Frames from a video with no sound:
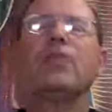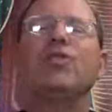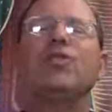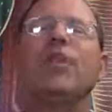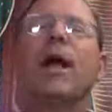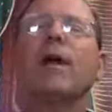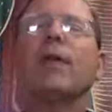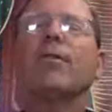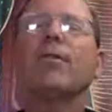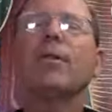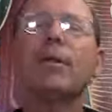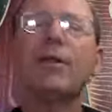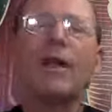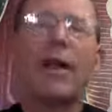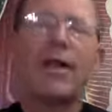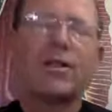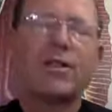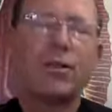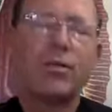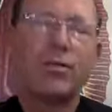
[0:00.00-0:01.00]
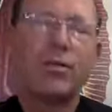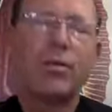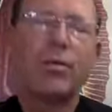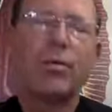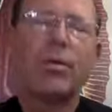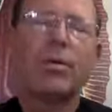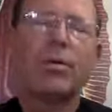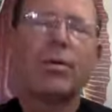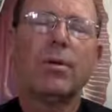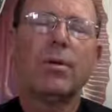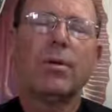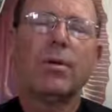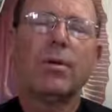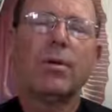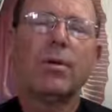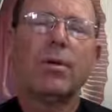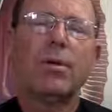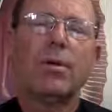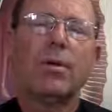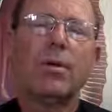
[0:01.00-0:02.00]
generally as a rule,
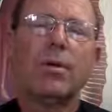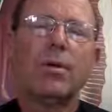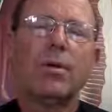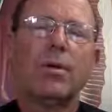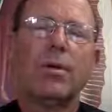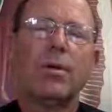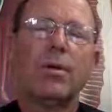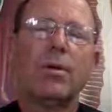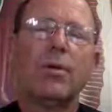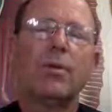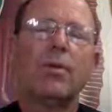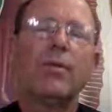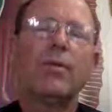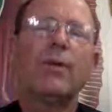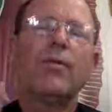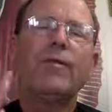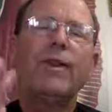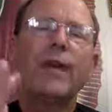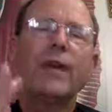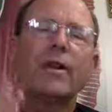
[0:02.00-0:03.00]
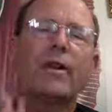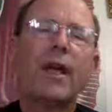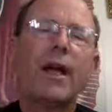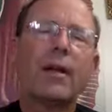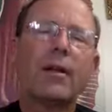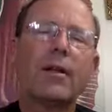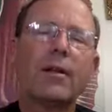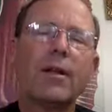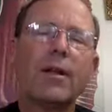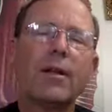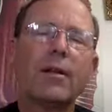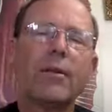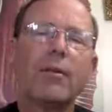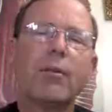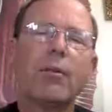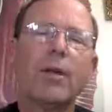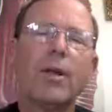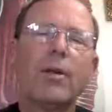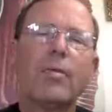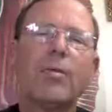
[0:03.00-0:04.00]
we've neglected
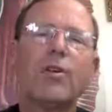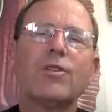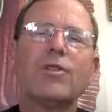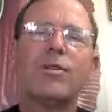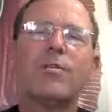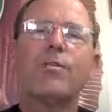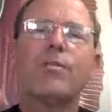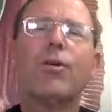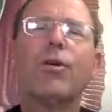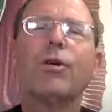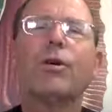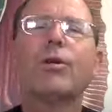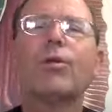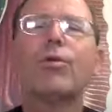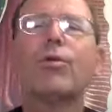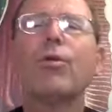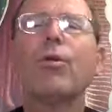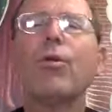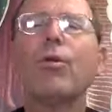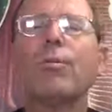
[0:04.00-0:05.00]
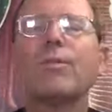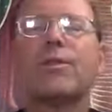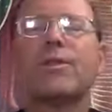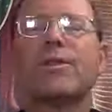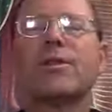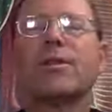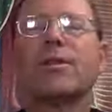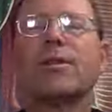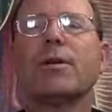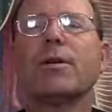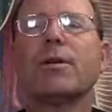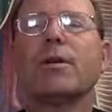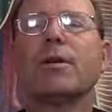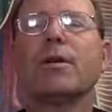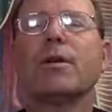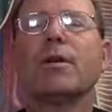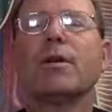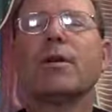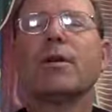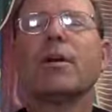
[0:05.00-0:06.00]
one of the most important groups
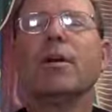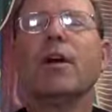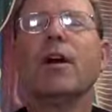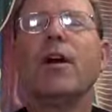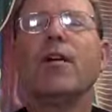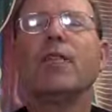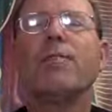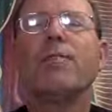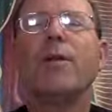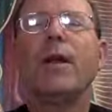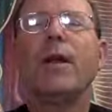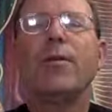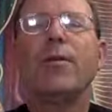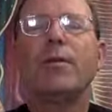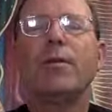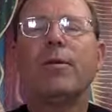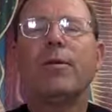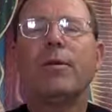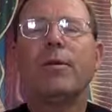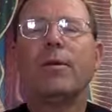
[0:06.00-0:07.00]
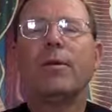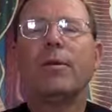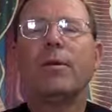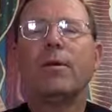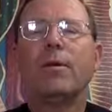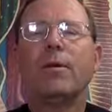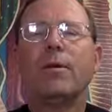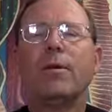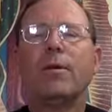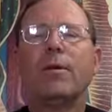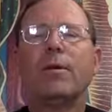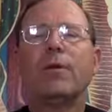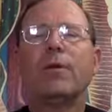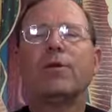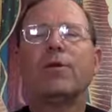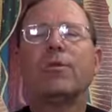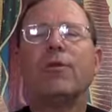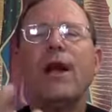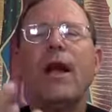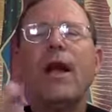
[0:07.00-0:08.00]
of people
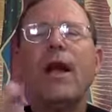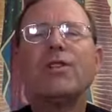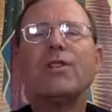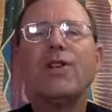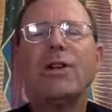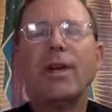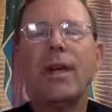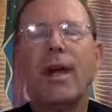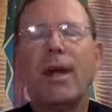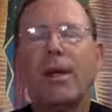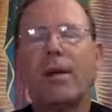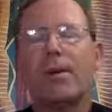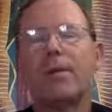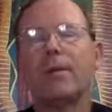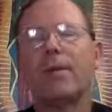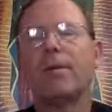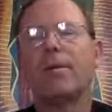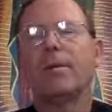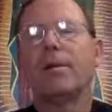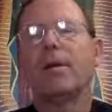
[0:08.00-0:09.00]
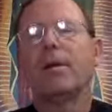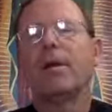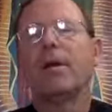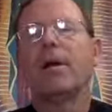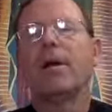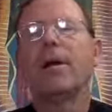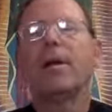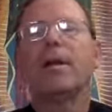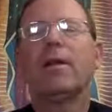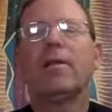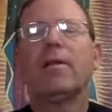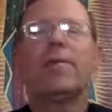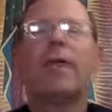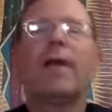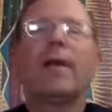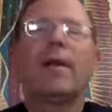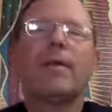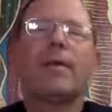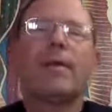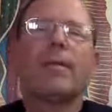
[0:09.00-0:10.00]
to educate in the
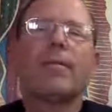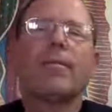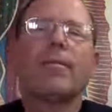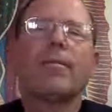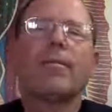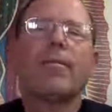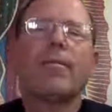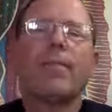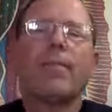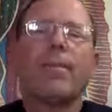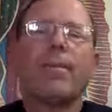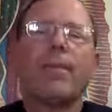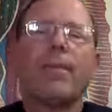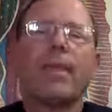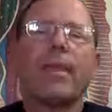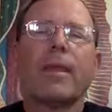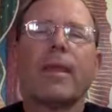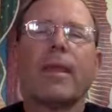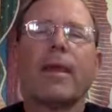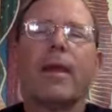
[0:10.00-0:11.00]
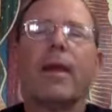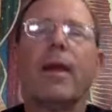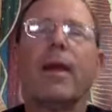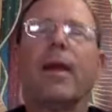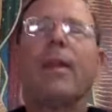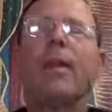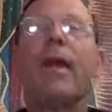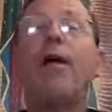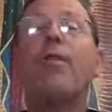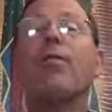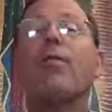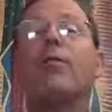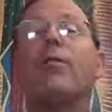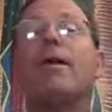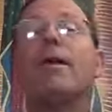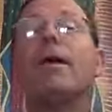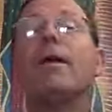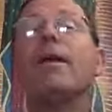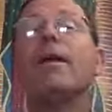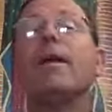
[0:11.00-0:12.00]
faith. And that would
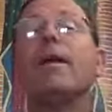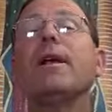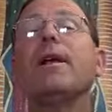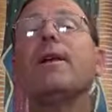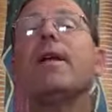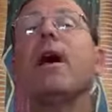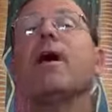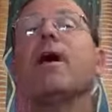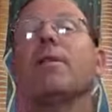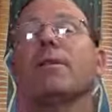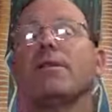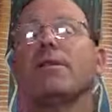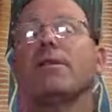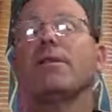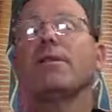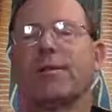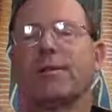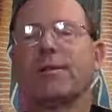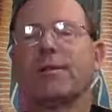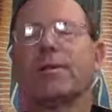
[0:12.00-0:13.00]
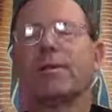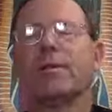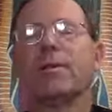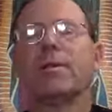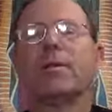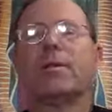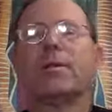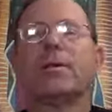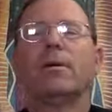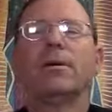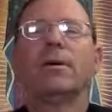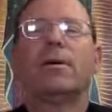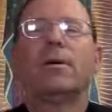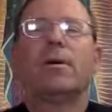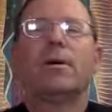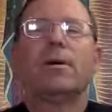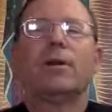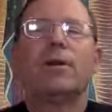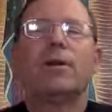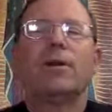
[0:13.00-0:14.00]
be the adults.
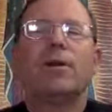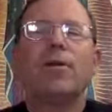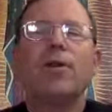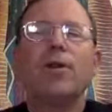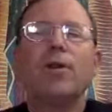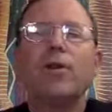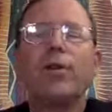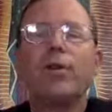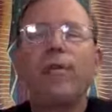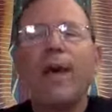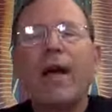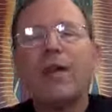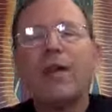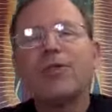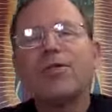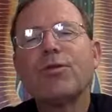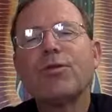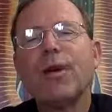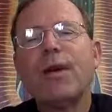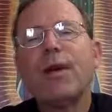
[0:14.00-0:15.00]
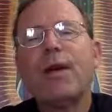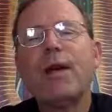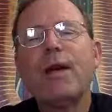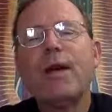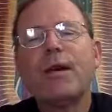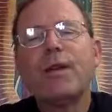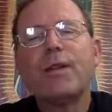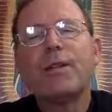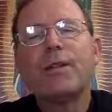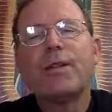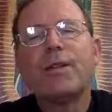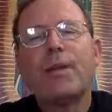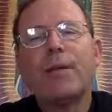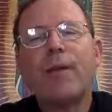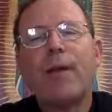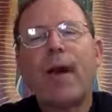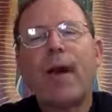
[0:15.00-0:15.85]
So, over the past 20 years in the